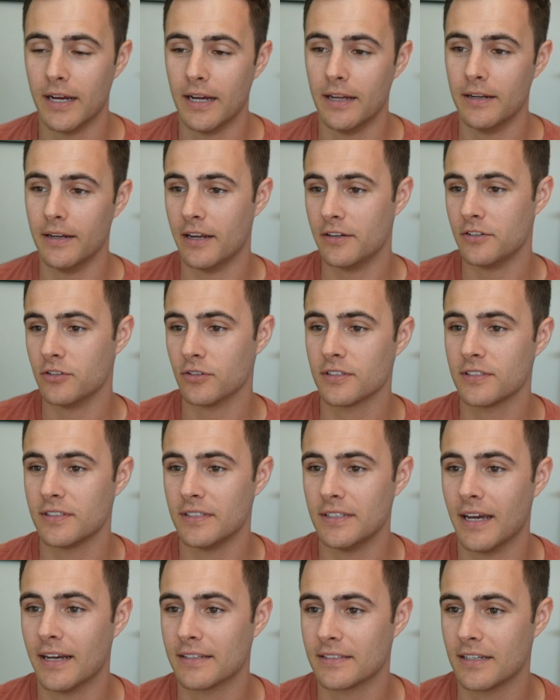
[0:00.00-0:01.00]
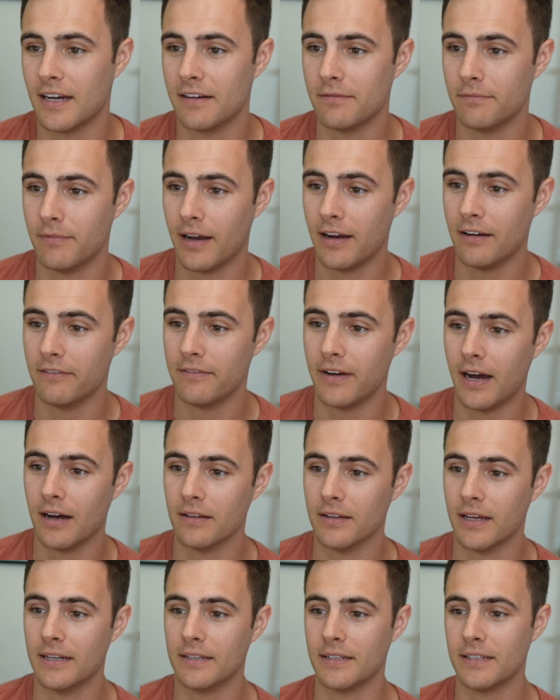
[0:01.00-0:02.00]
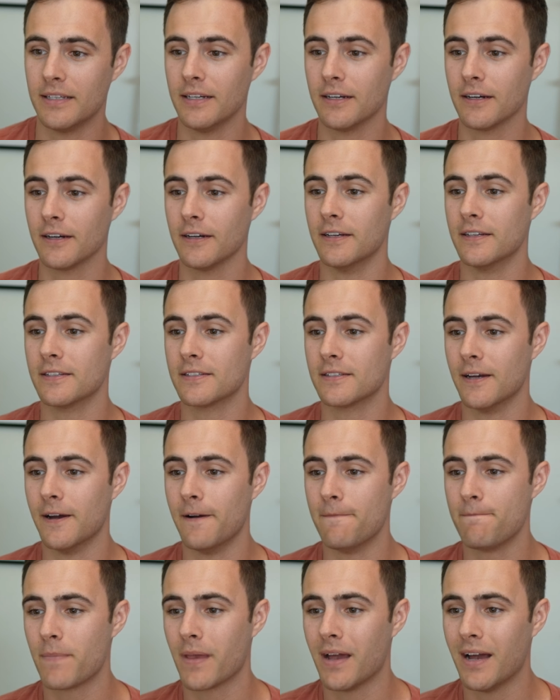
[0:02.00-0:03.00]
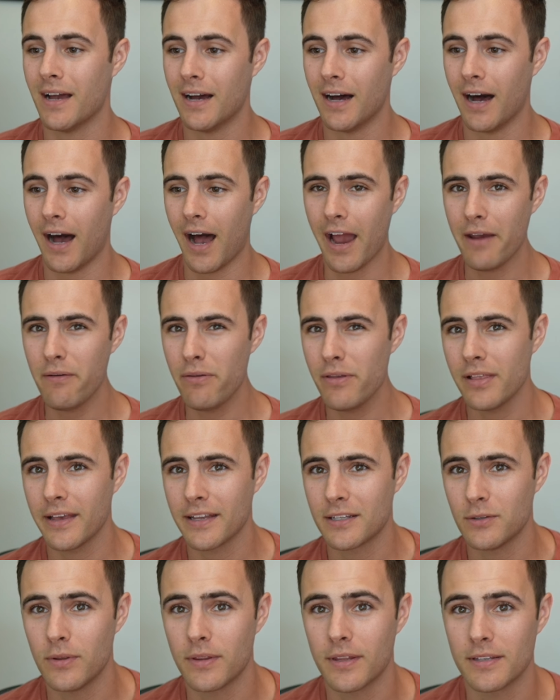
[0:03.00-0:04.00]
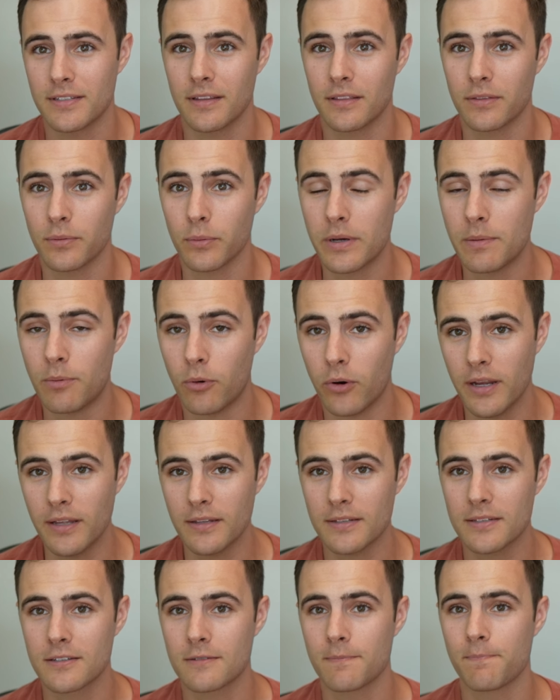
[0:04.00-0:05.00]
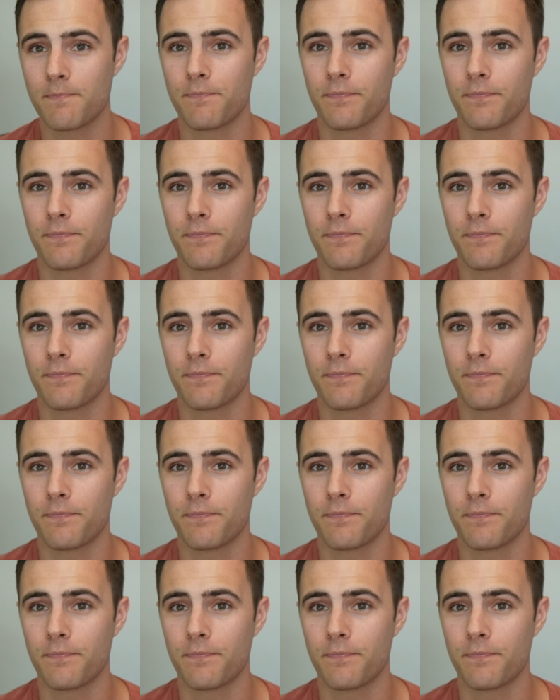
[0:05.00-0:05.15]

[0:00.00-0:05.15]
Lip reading: and you'll see as I have outlined here, is that I really like doing this in 3 points.